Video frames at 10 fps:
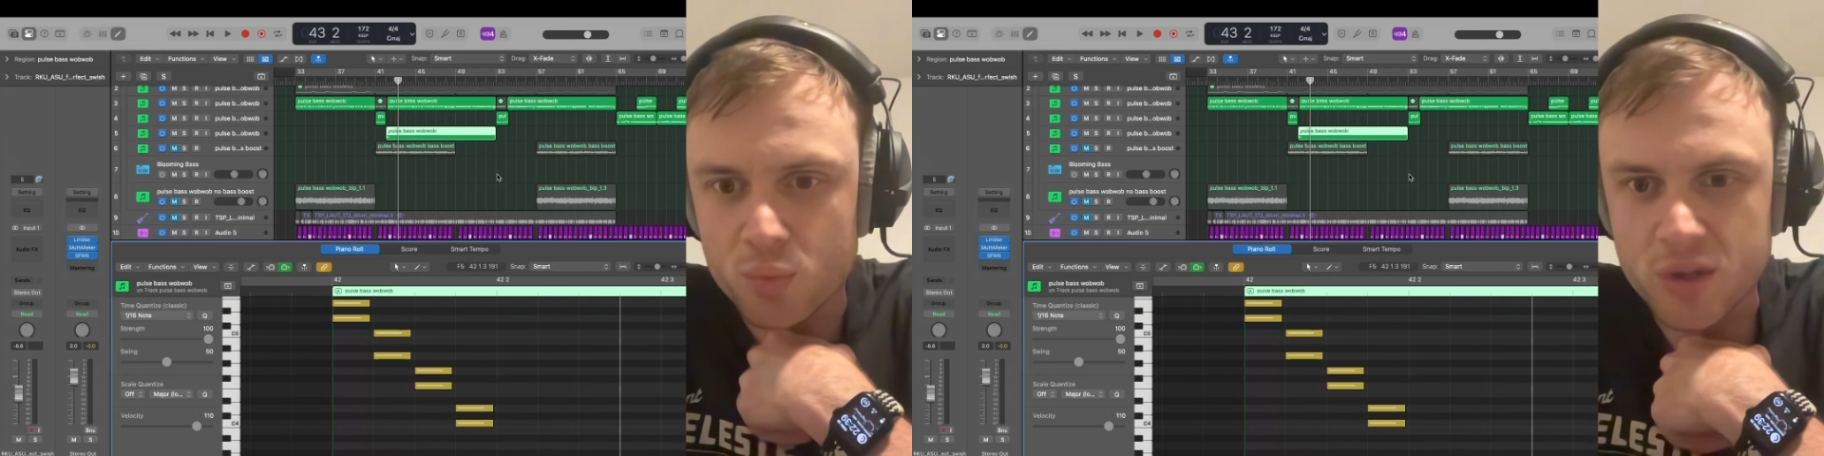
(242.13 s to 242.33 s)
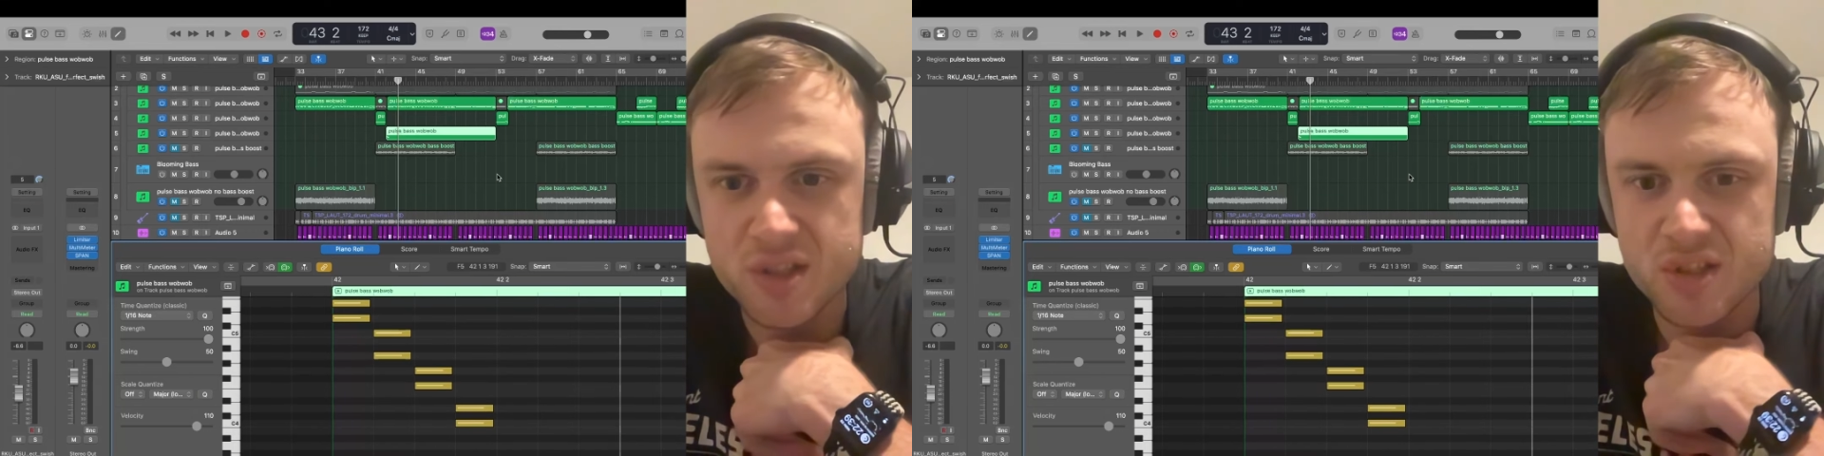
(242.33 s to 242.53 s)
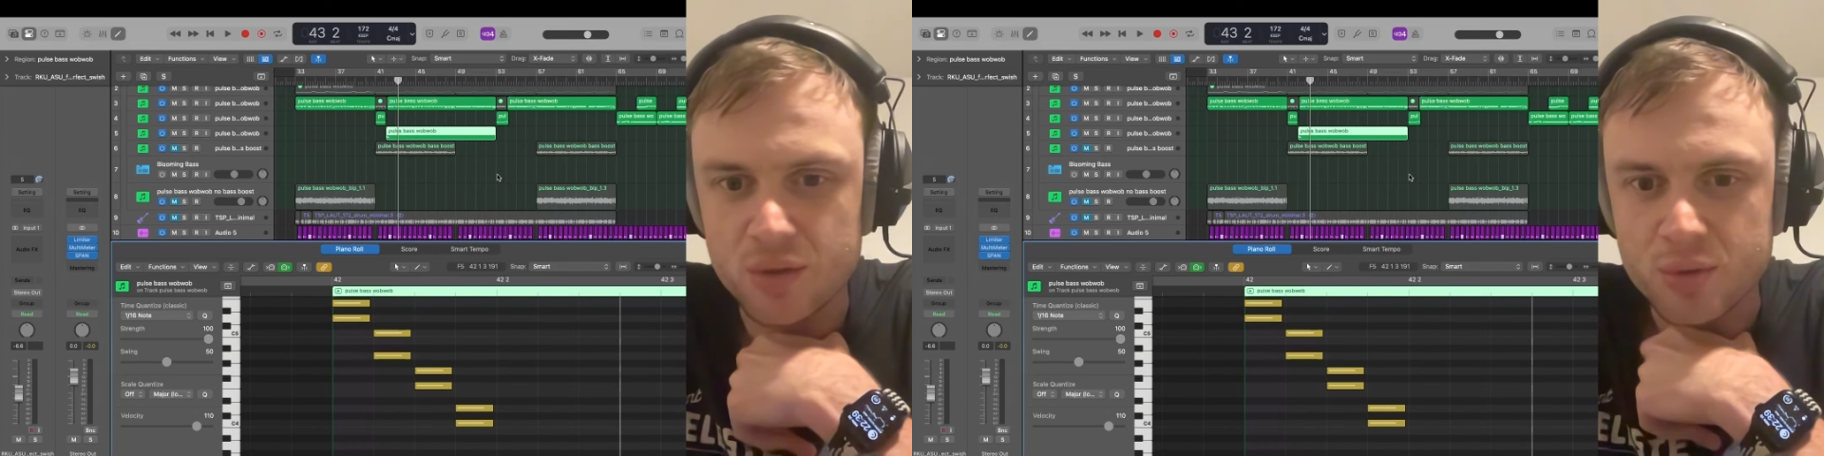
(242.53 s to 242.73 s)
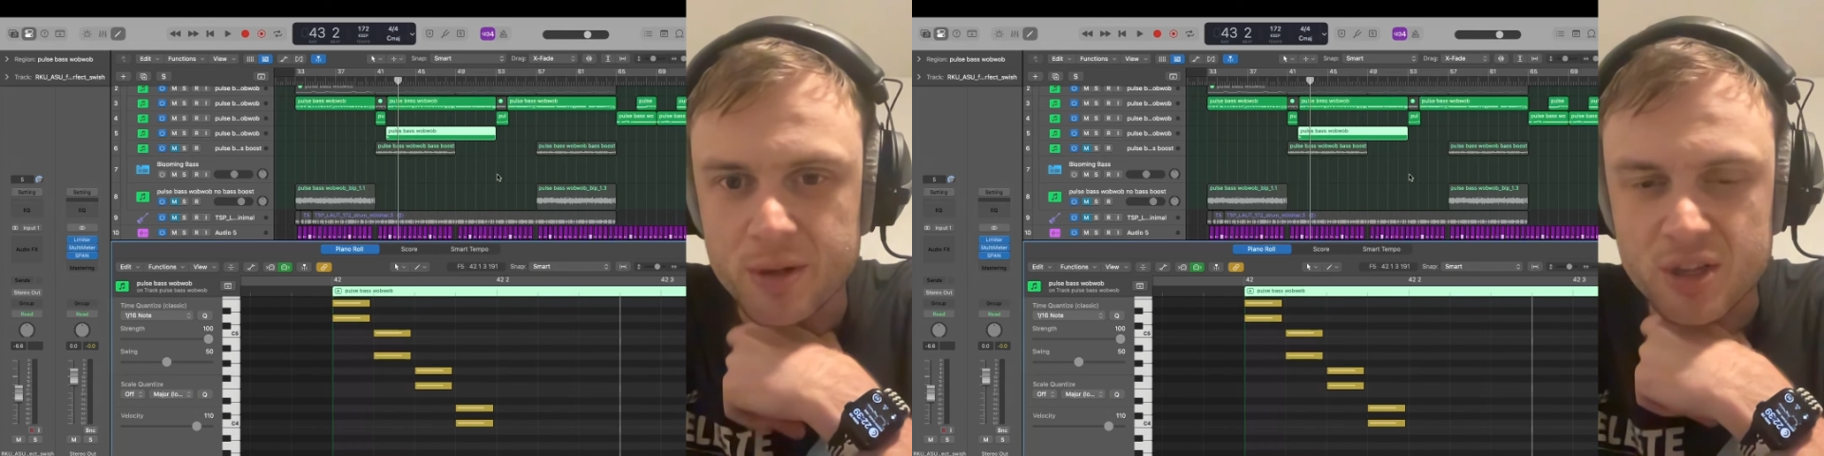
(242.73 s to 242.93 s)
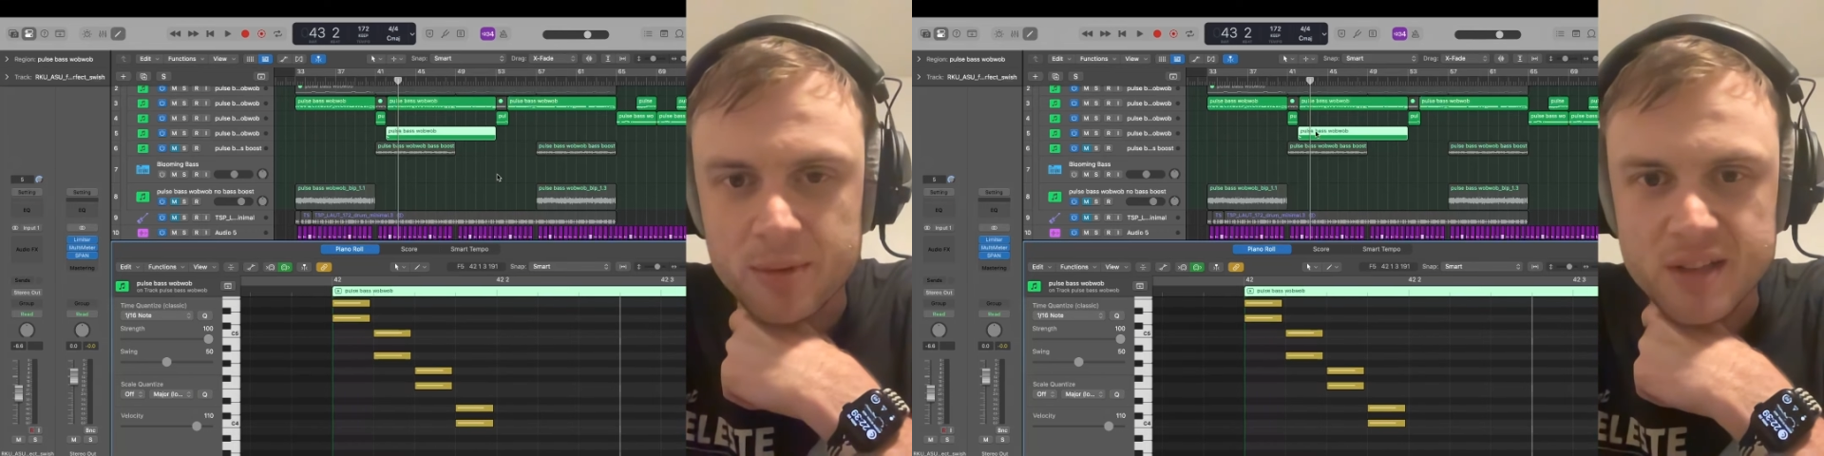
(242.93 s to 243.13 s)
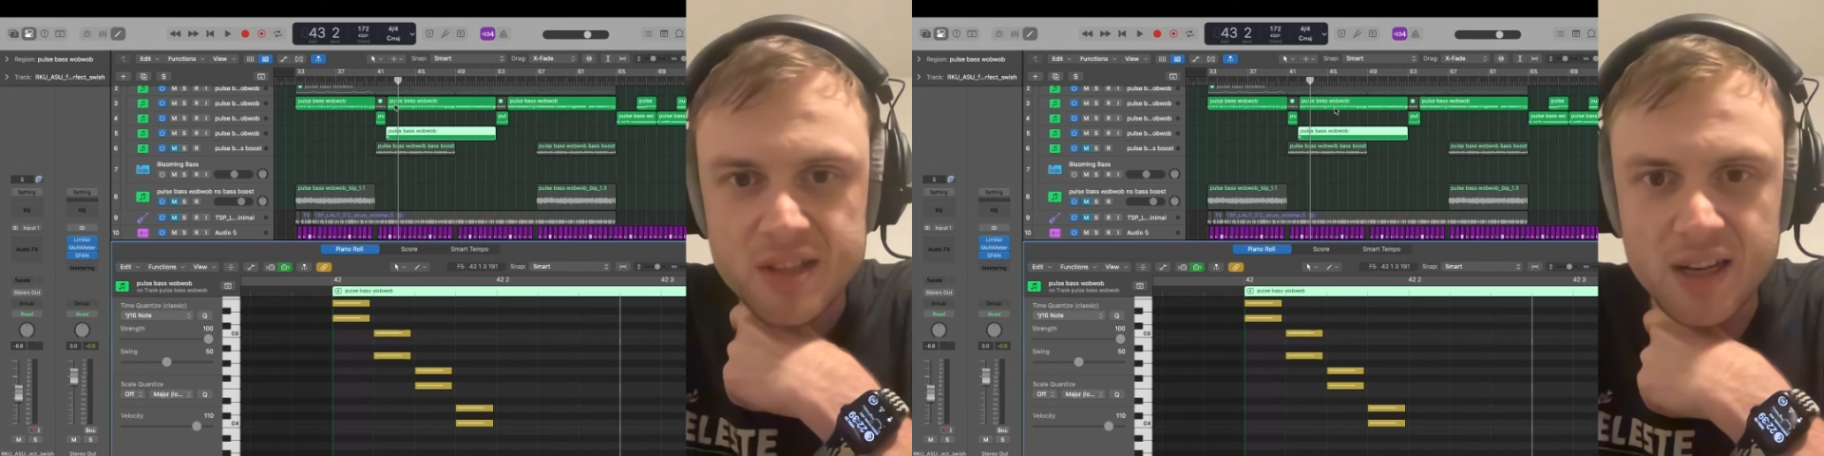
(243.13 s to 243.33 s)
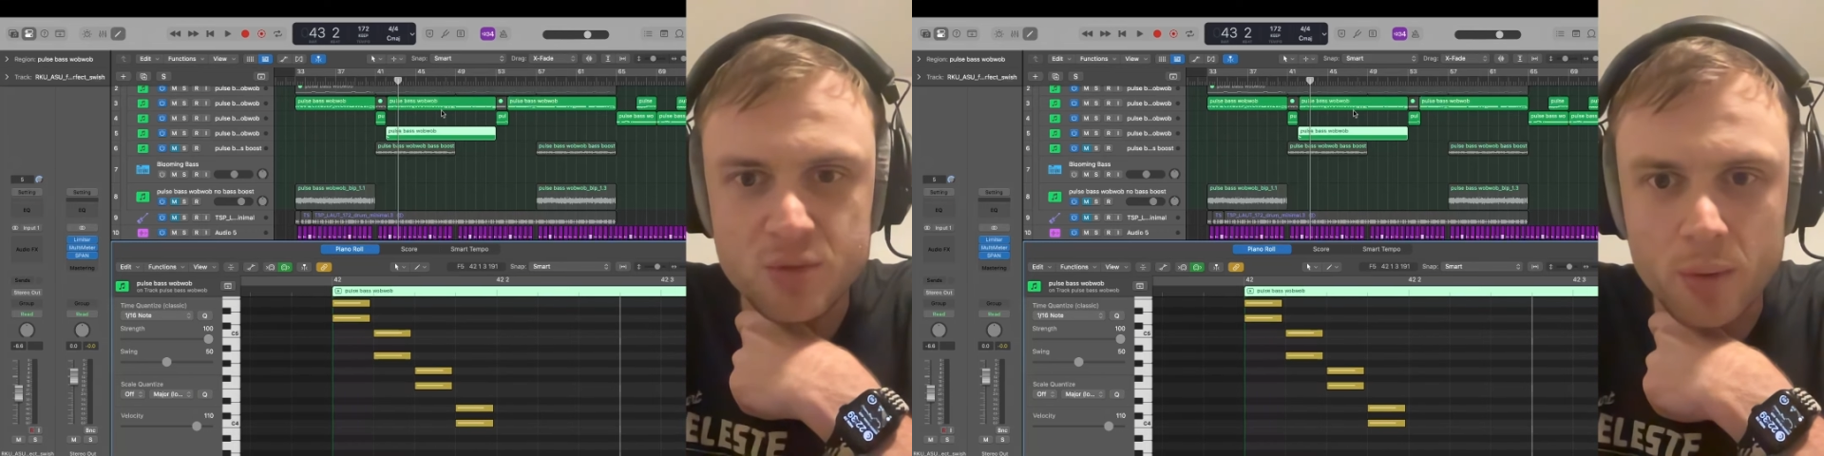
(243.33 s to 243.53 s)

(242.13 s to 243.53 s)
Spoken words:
What's so special about seconds?